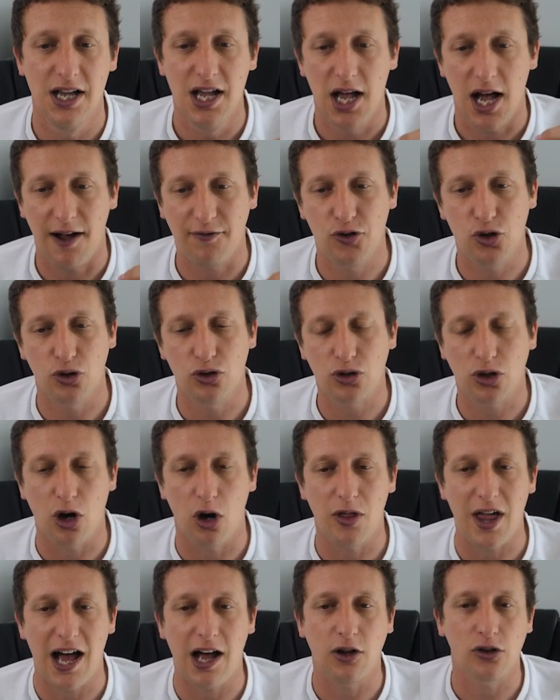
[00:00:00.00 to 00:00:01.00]
I've just got
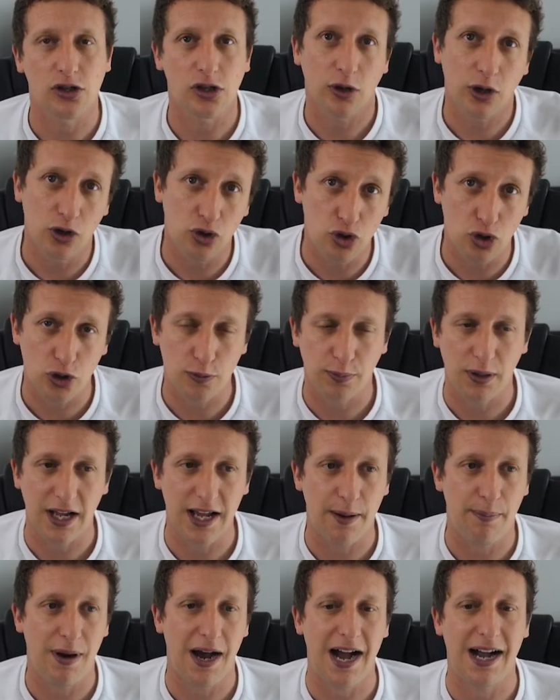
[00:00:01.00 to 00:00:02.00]
that on so he can just play a
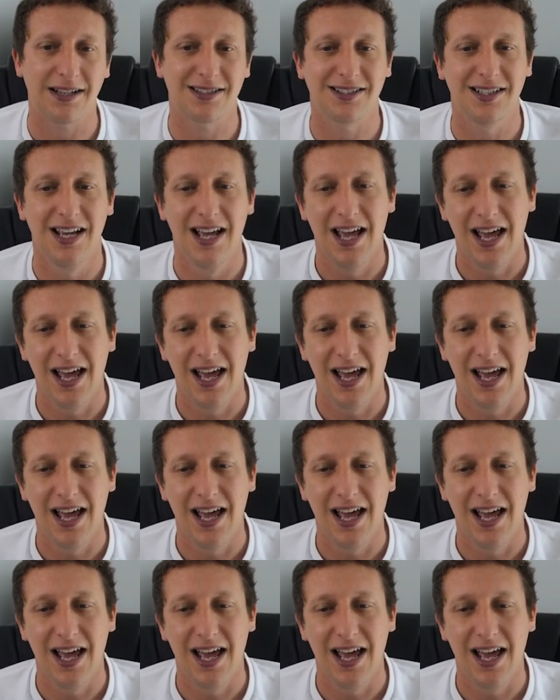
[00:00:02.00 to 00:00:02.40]
pass